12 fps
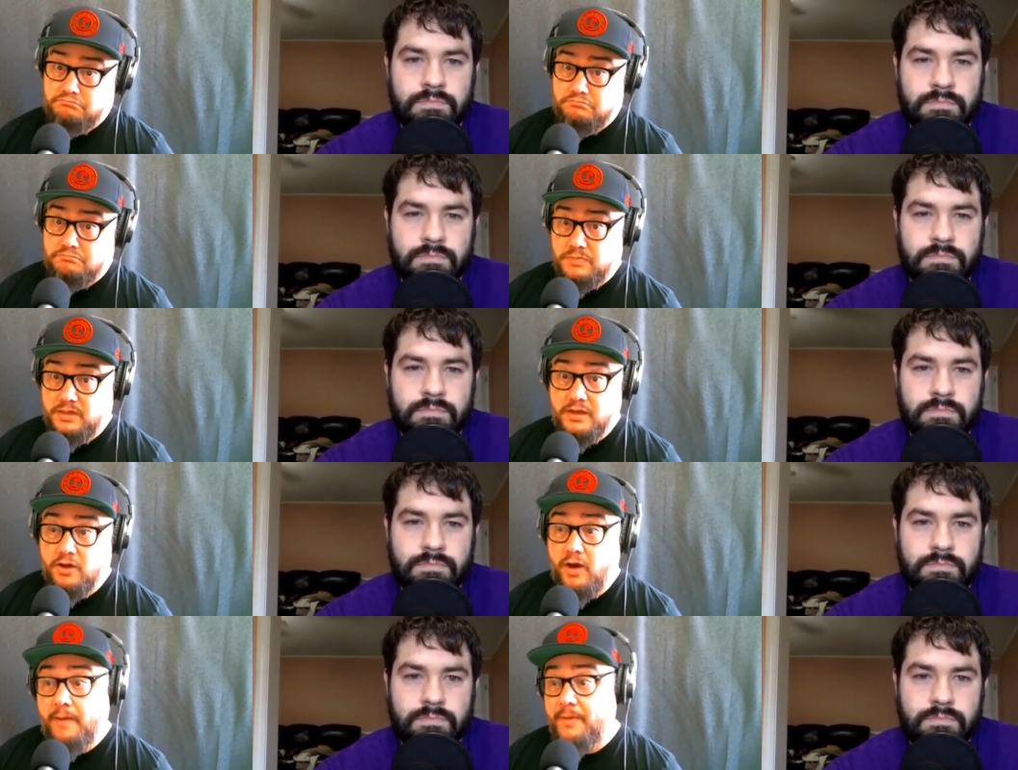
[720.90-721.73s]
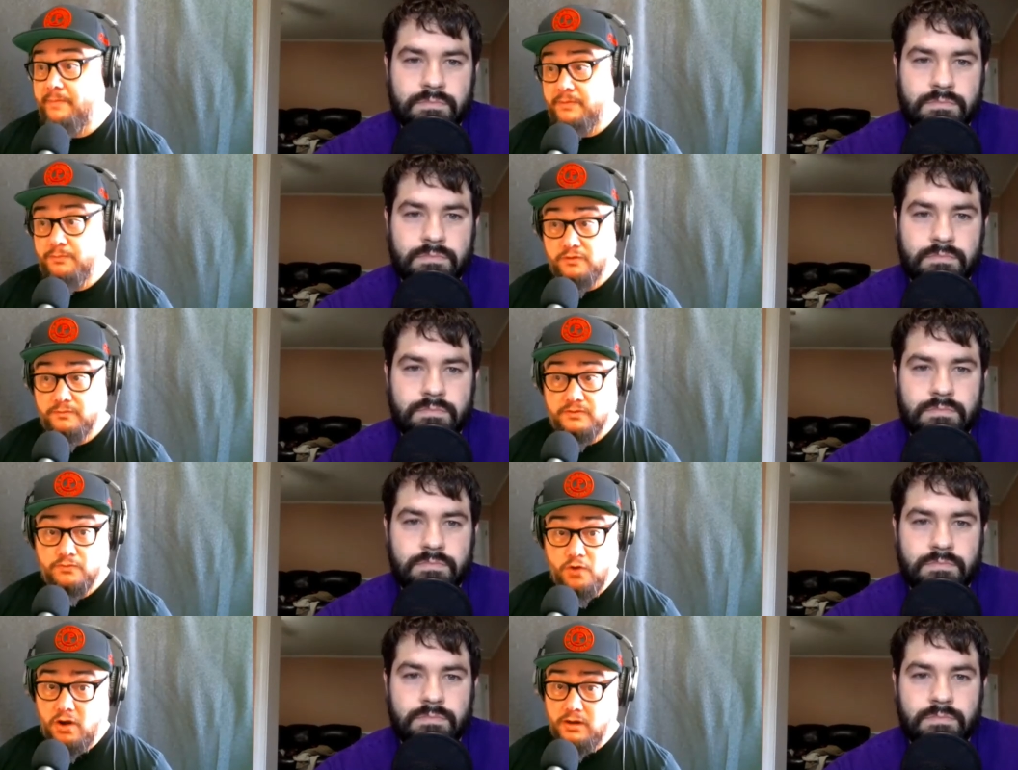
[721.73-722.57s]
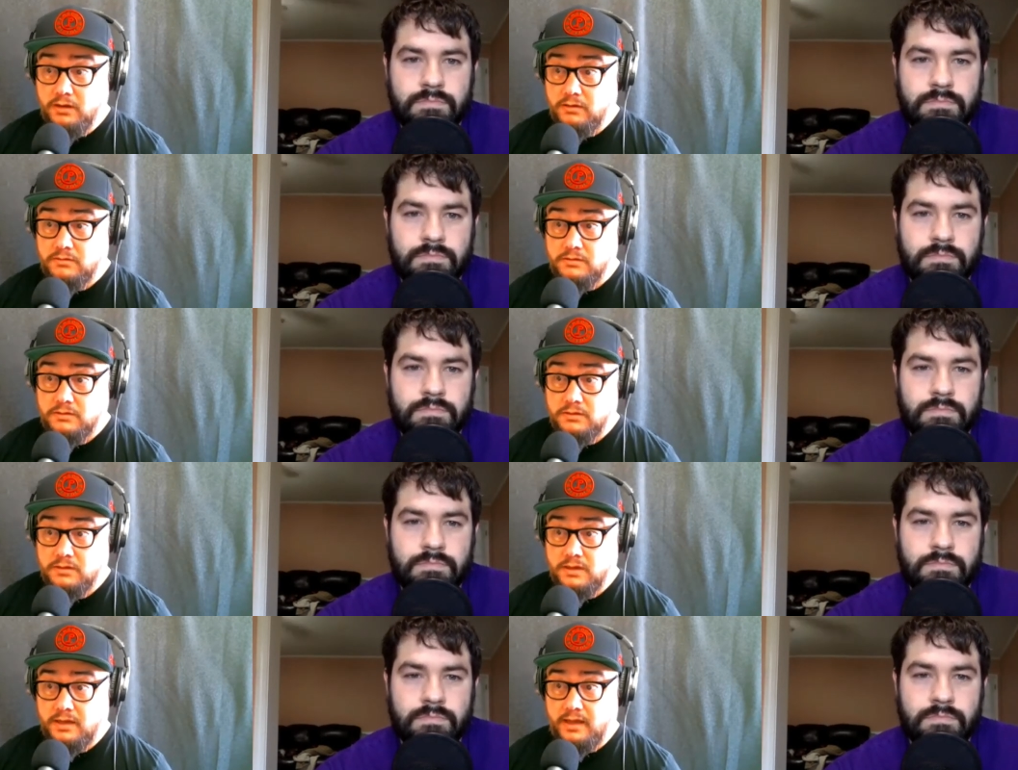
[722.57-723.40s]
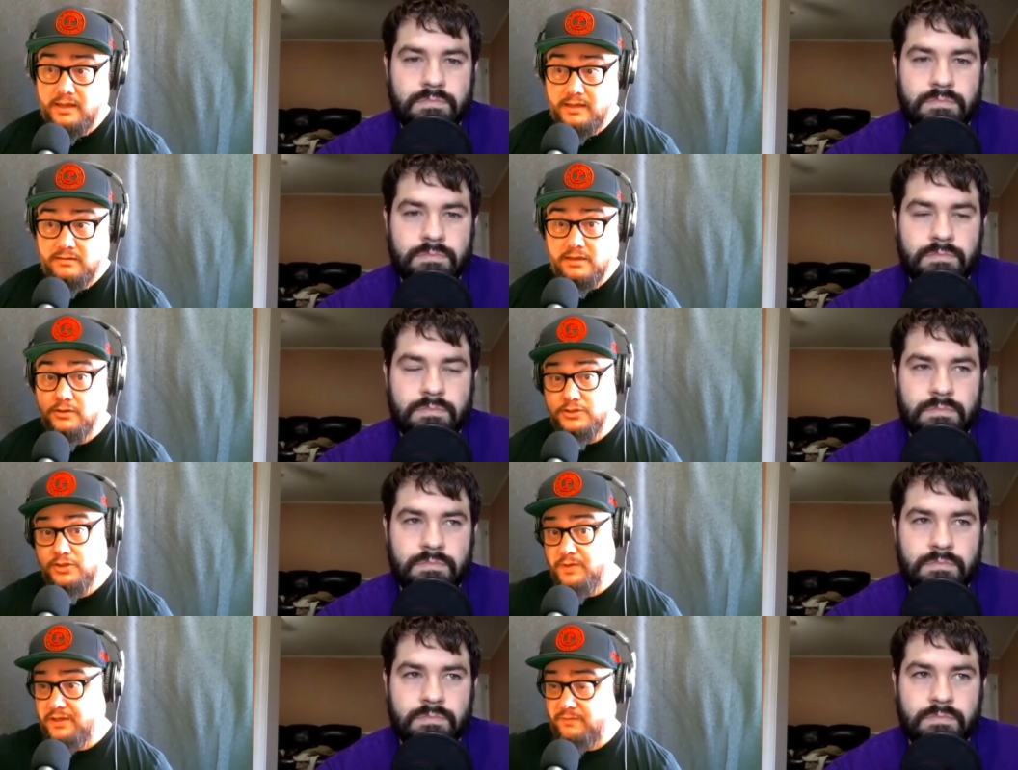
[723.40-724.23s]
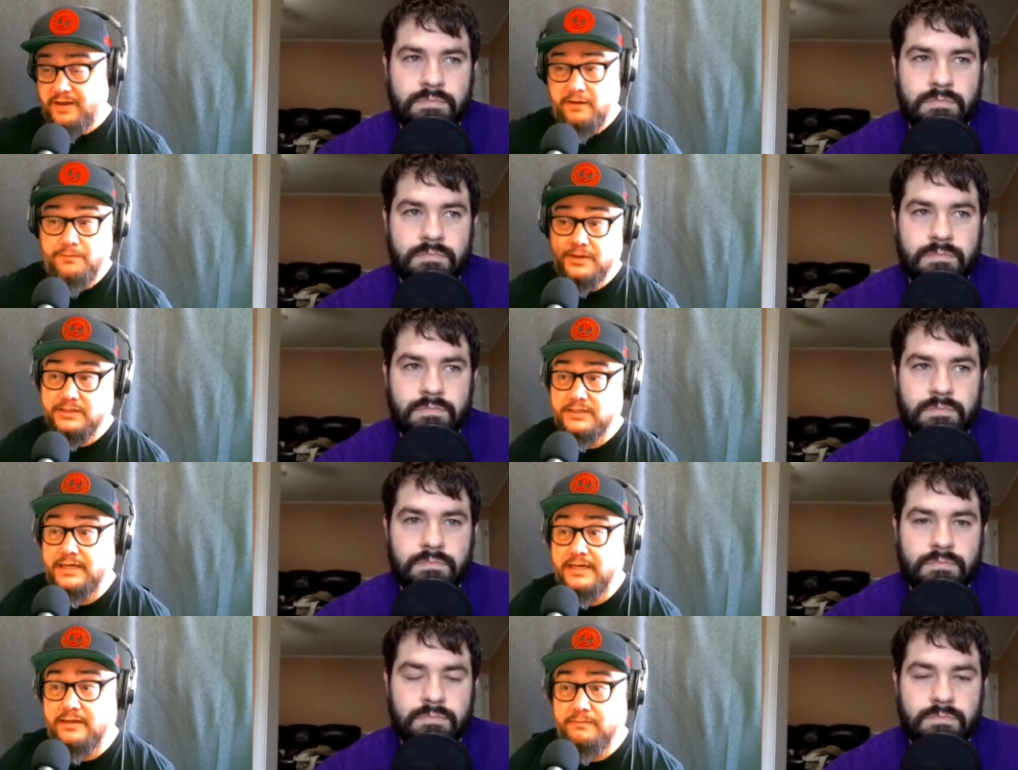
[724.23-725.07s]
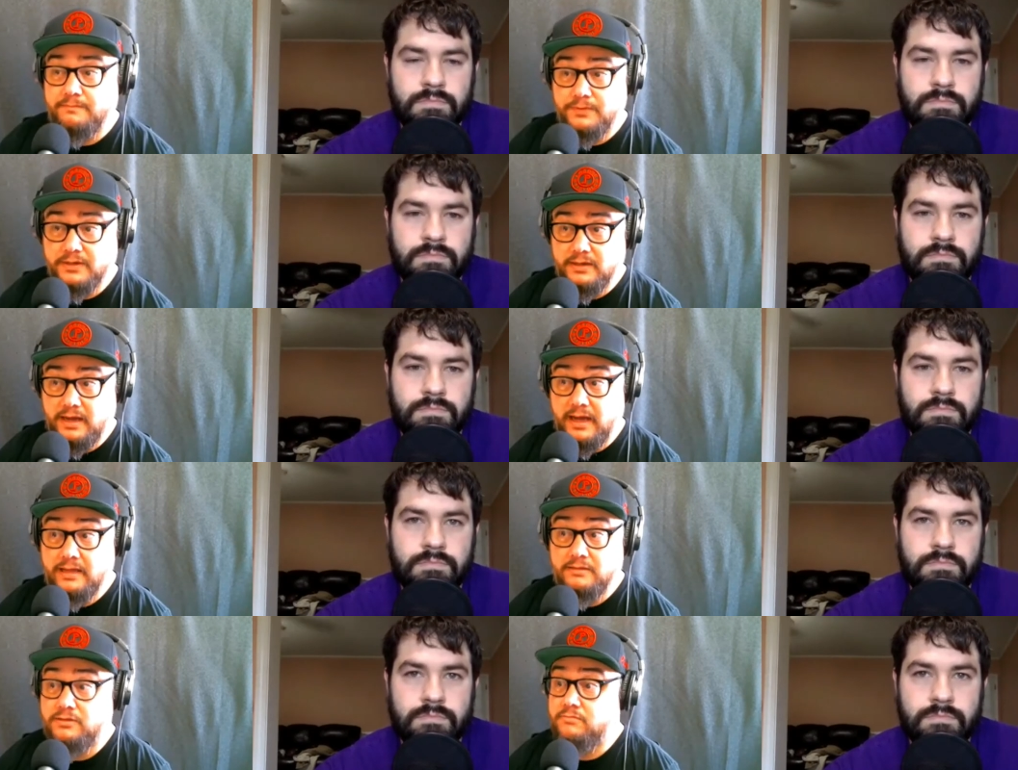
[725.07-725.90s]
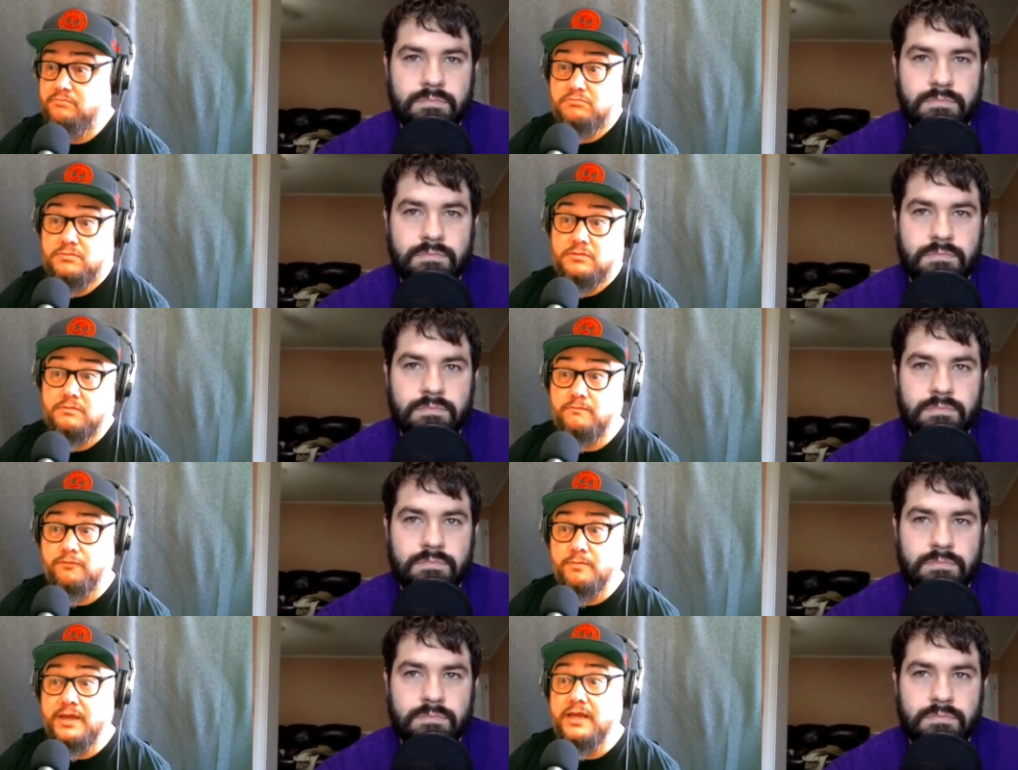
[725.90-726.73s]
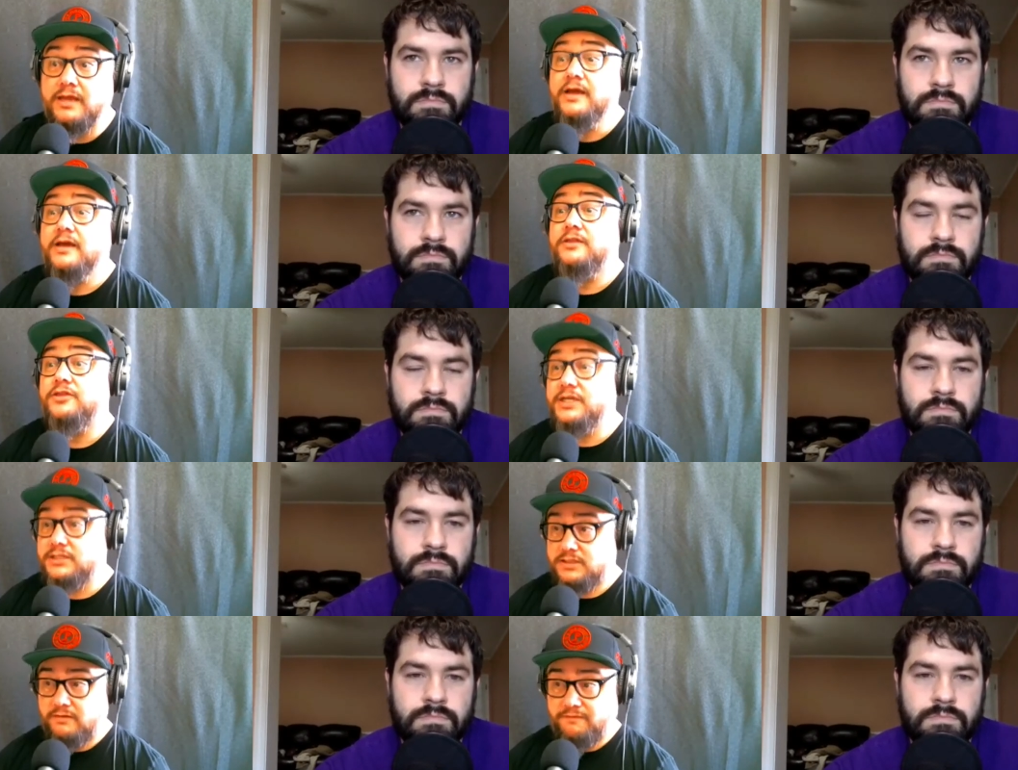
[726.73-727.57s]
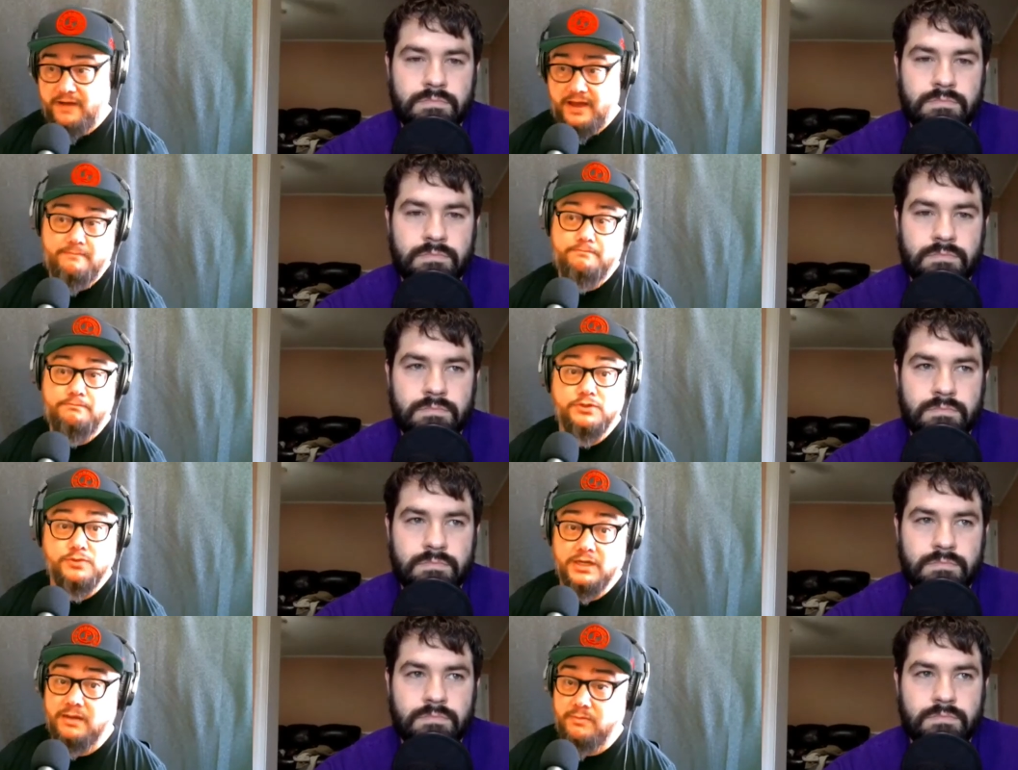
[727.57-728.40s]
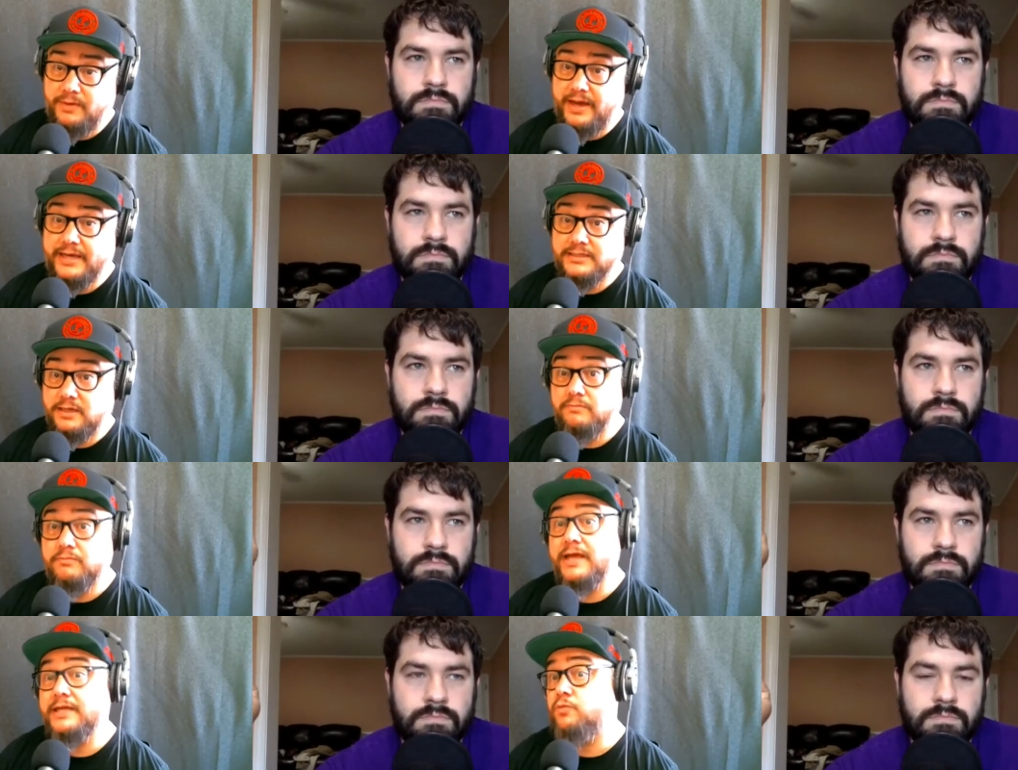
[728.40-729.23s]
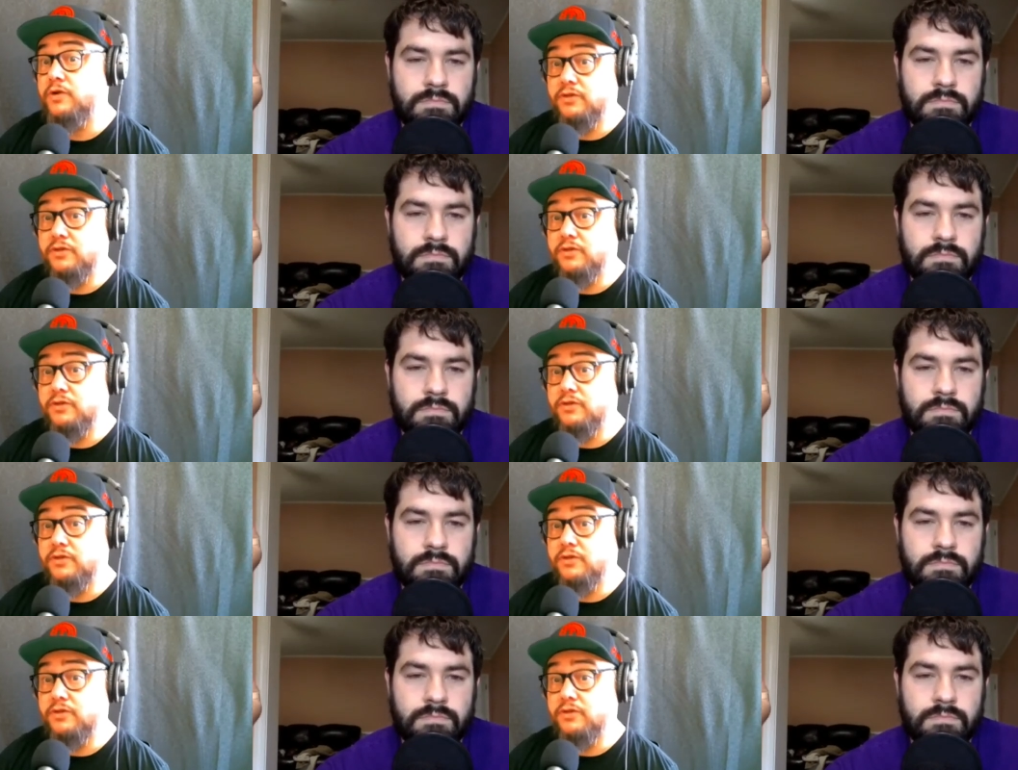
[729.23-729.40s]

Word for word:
Speaker 1: you know I might be proven wrong, uh, you know, two weeks from now. But uh, but I, for me, this fight between him and Baez, uh, that's one of the